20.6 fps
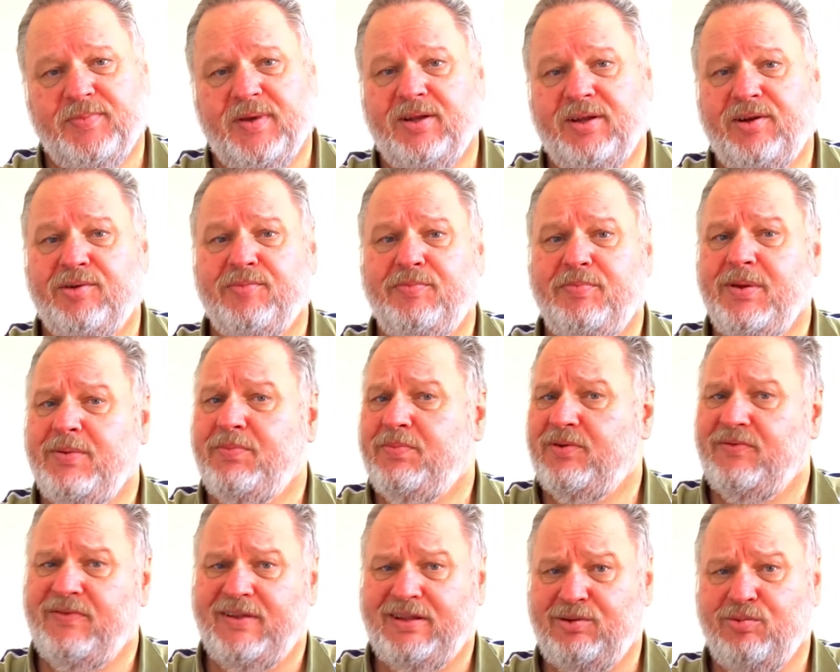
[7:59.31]
I know
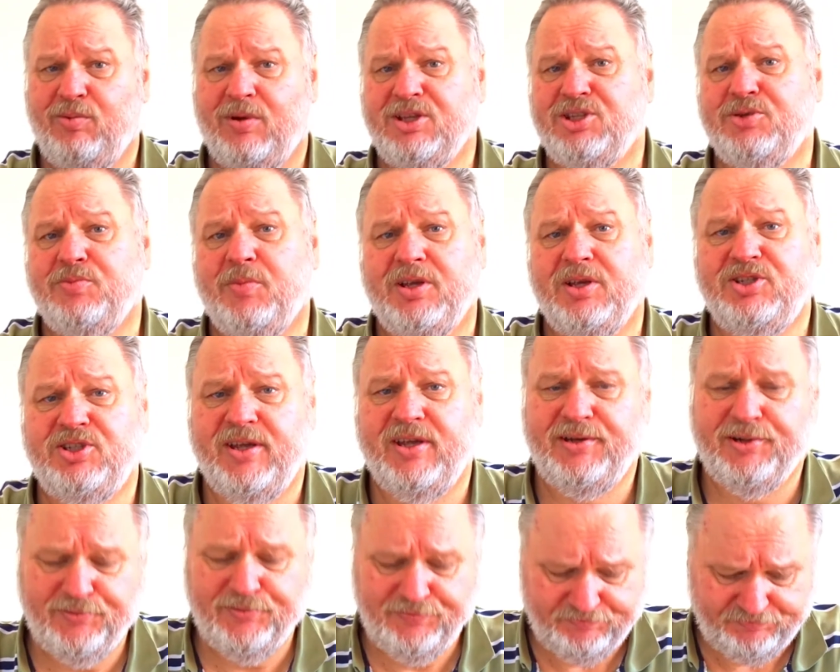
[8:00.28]
people that watch my
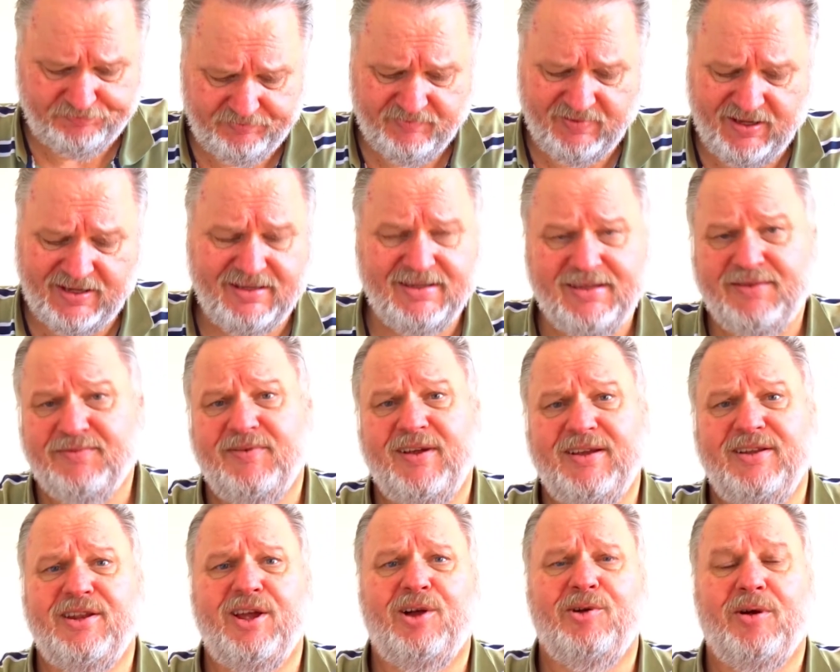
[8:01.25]
channel,
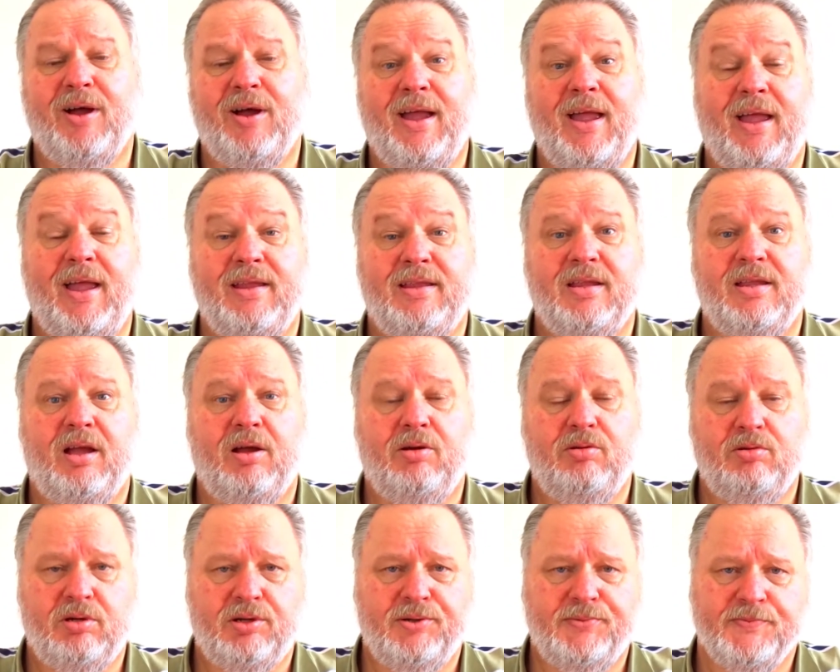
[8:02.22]
they know I hate the
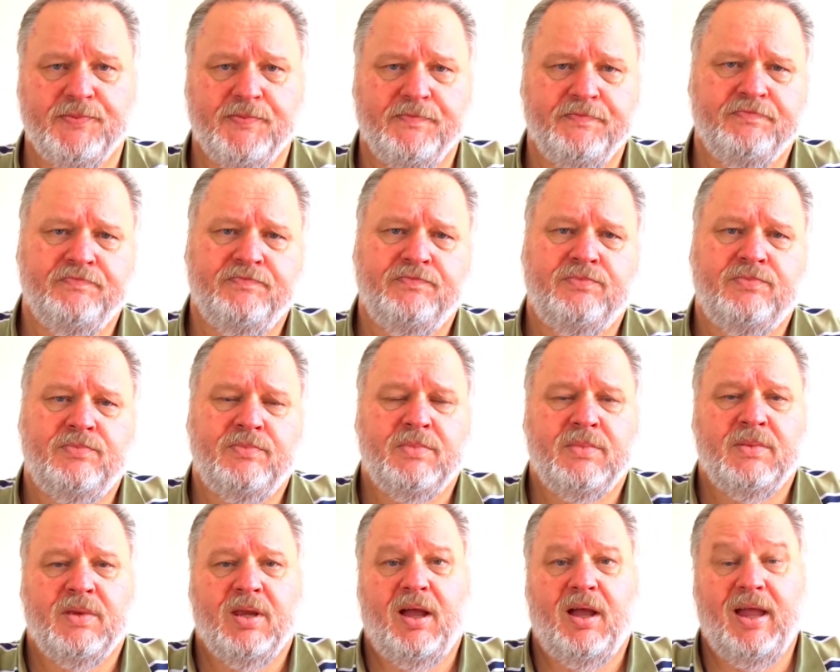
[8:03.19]
oak.
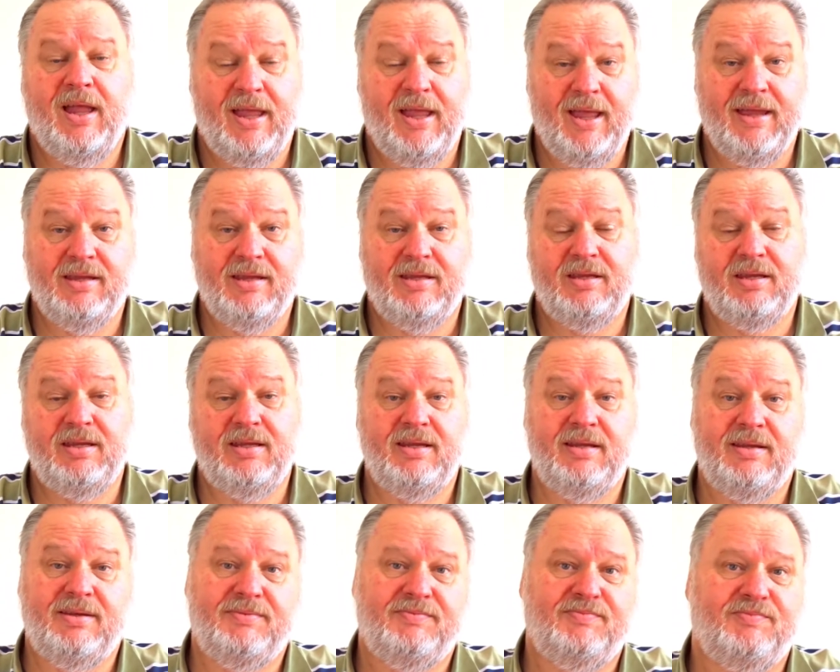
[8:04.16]
I hate
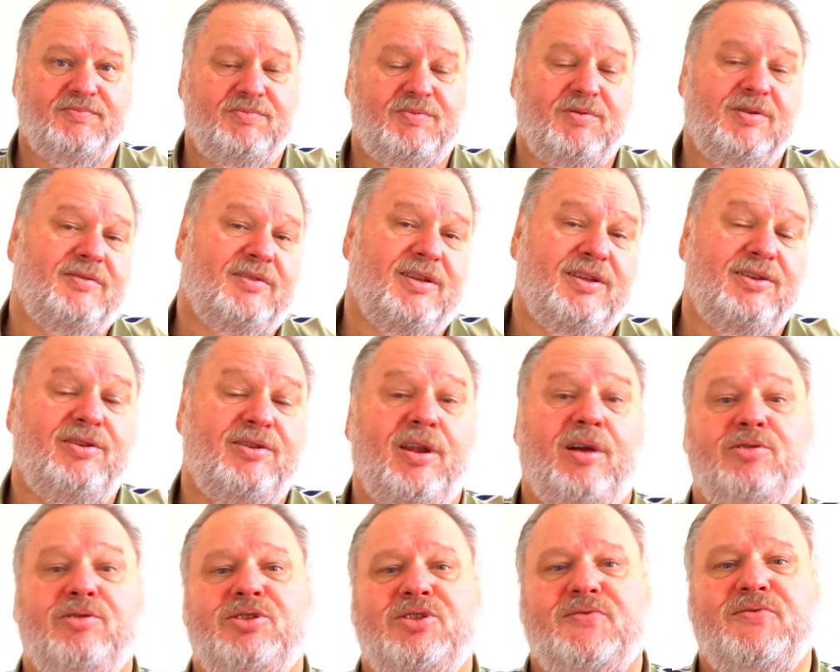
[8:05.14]
the
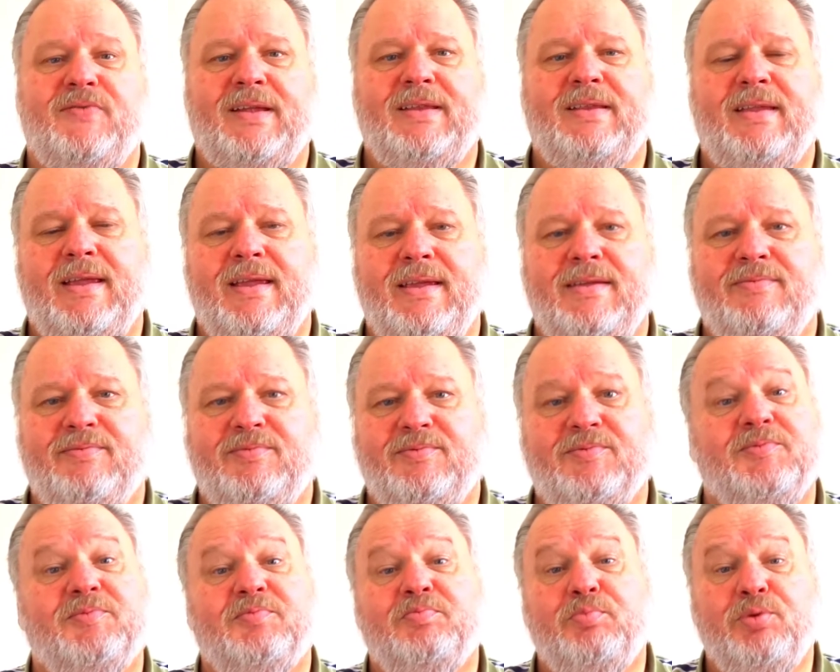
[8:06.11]
notes that they
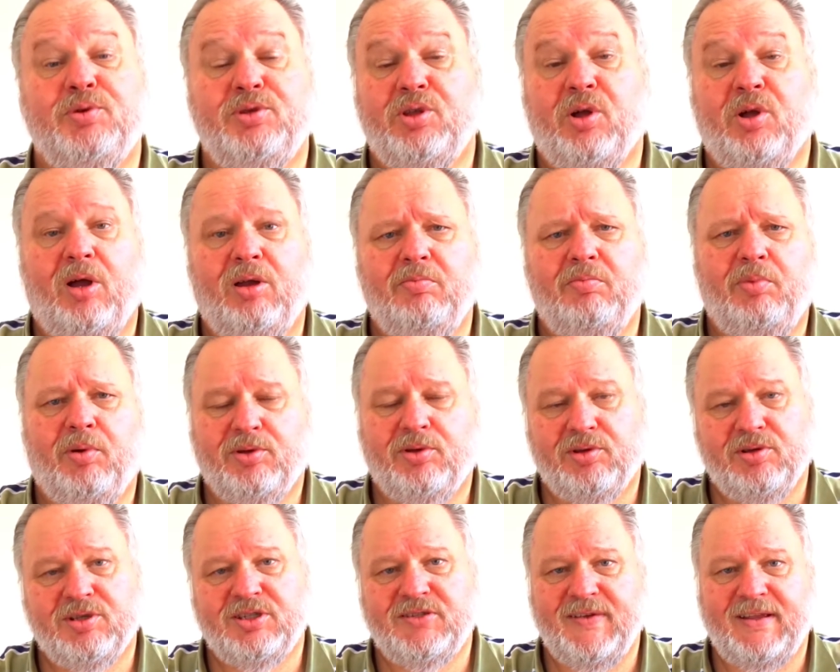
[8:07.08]
put on
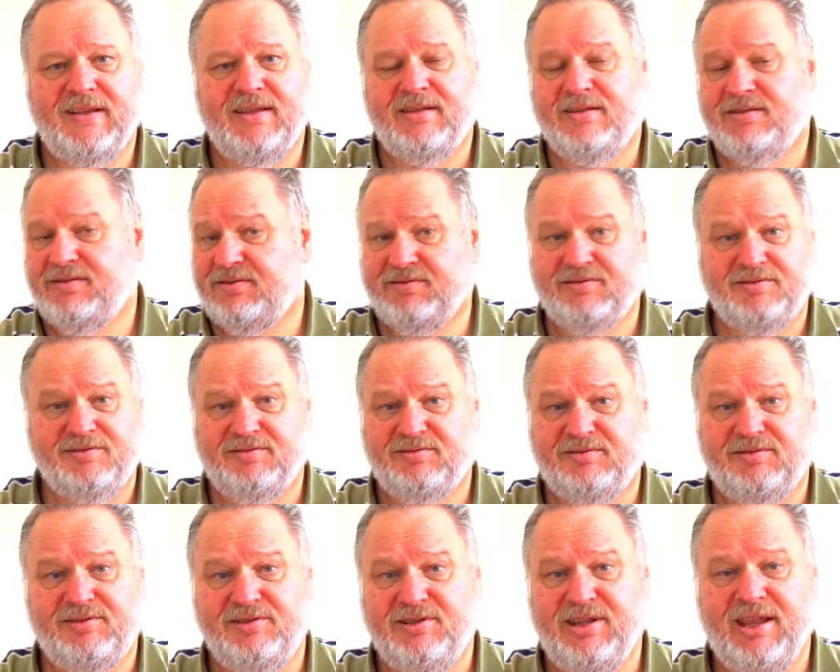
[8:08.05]
bottles that
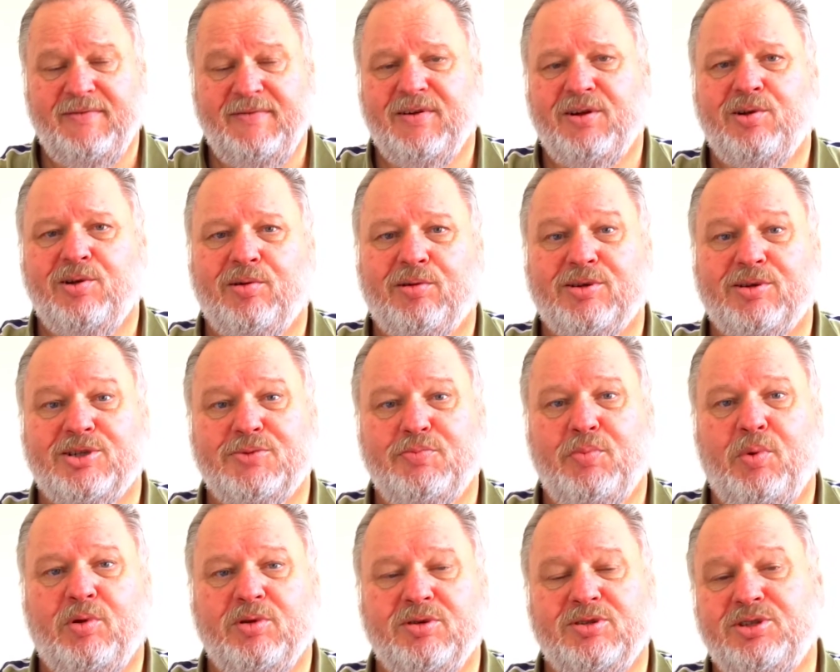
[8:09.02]
never
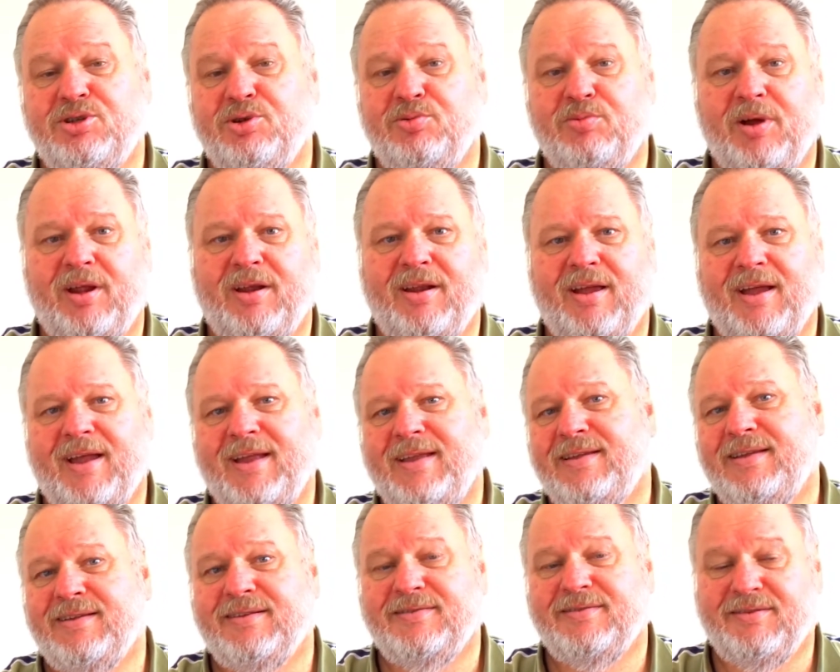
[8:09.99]
corresponds to what
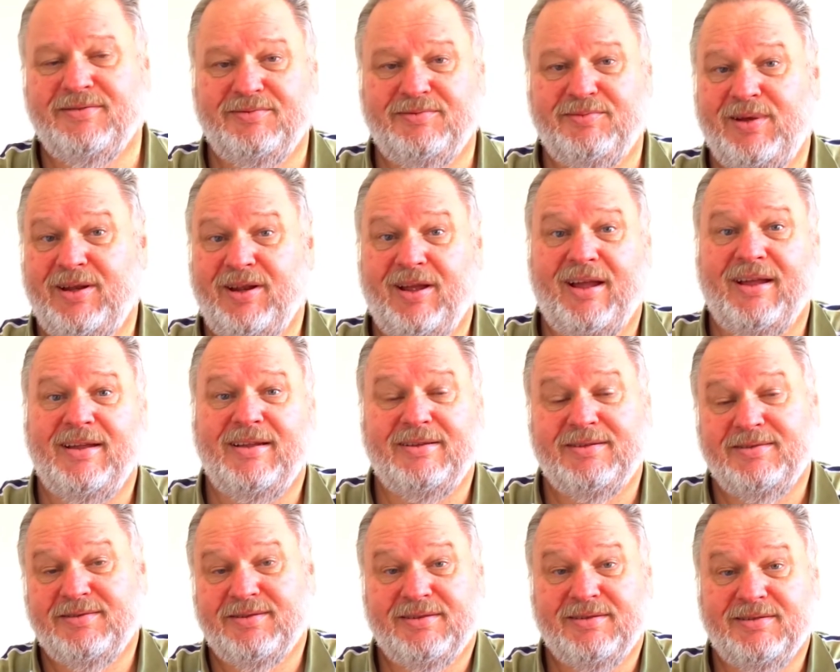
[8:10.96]
I
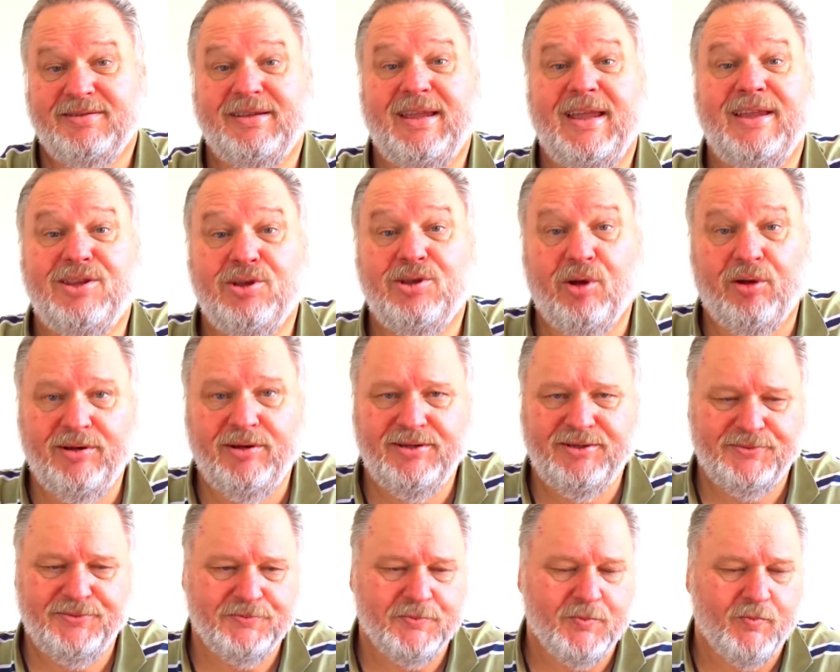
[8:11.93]
get on it.